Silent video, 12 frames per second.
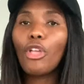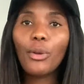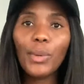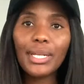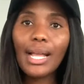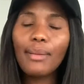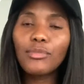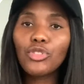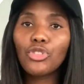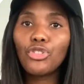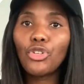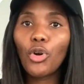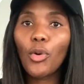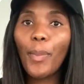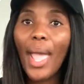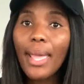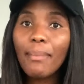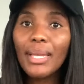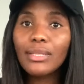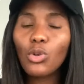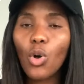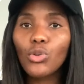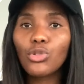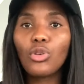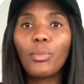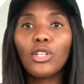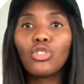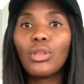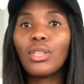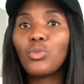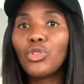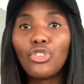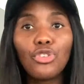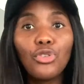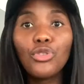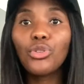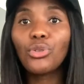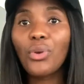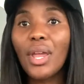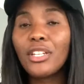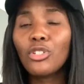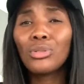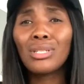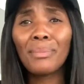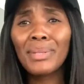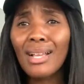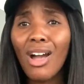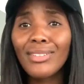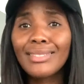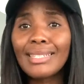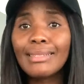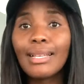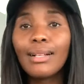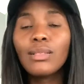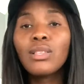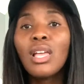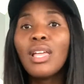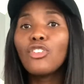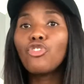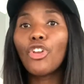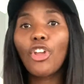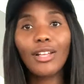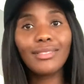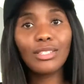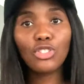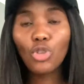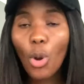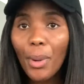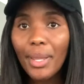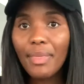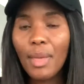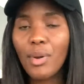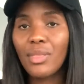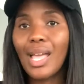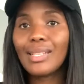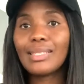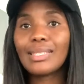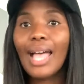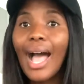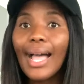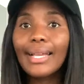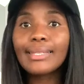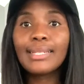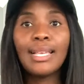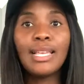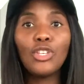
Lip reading: And when it comes to your payment, also make sure that when you use your credit or debit card details, you're not storing them on that site.